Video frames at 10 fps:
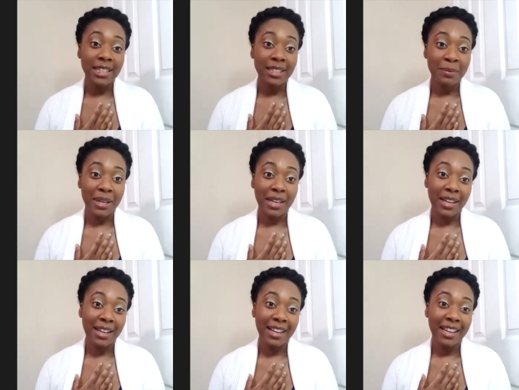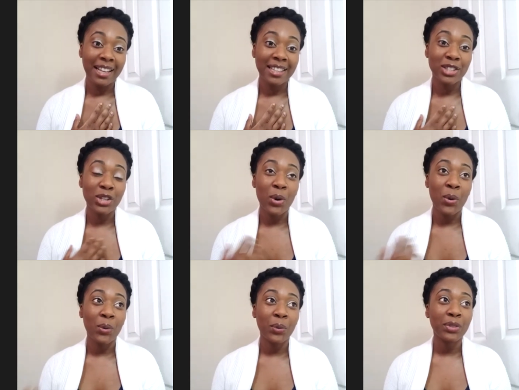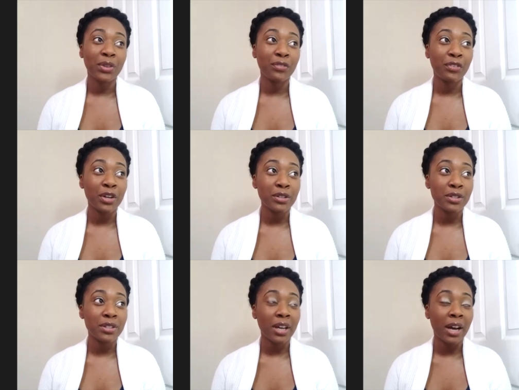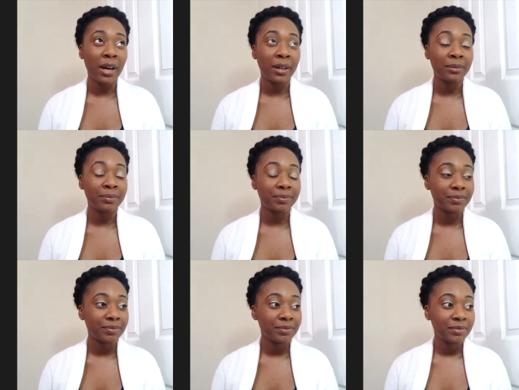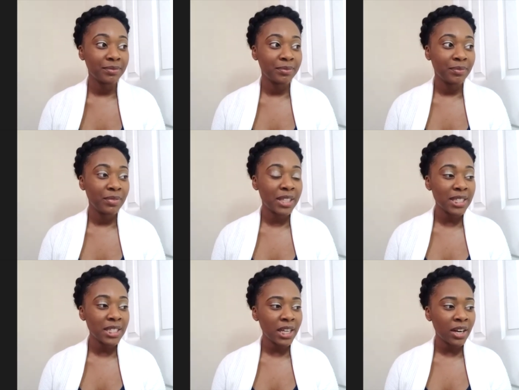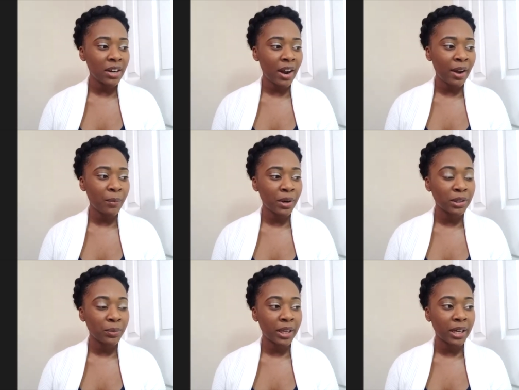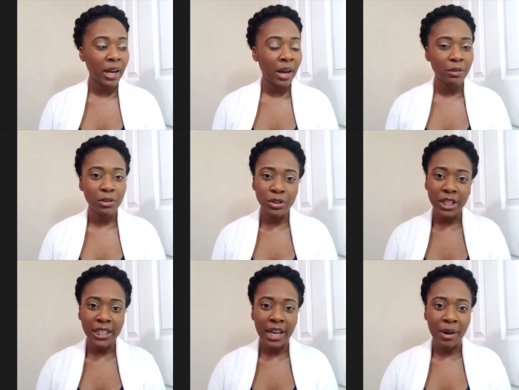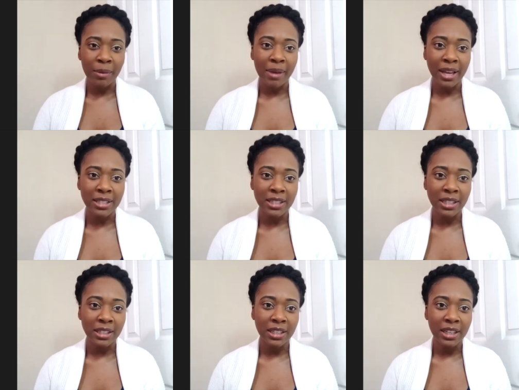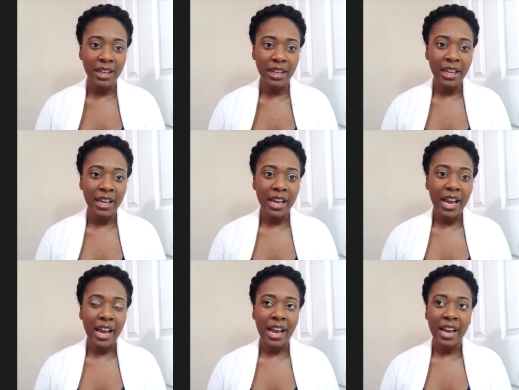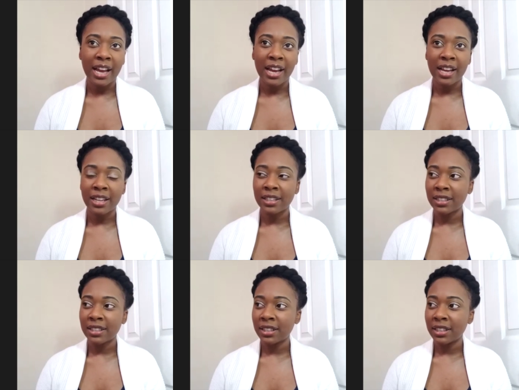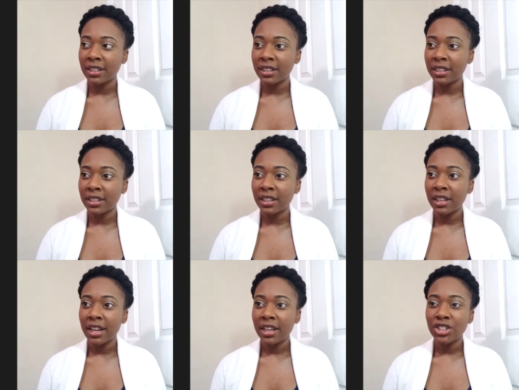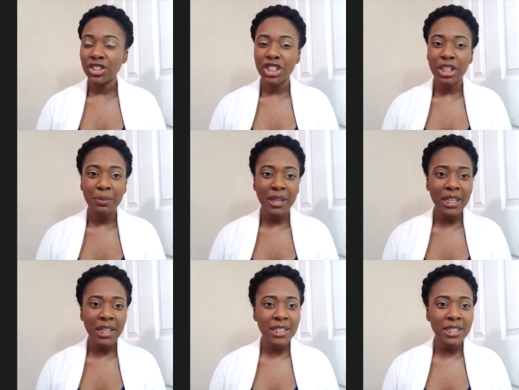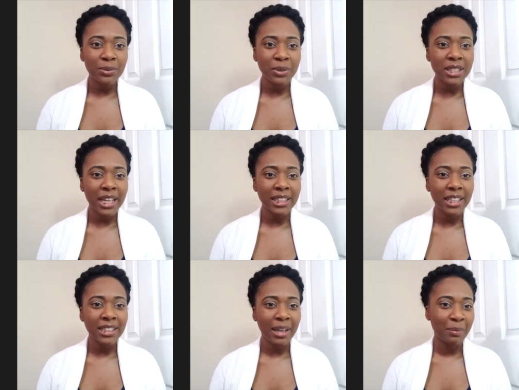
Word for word: me so the first um this year i worked with uh, crochet now magazine and sheepies was i think i'm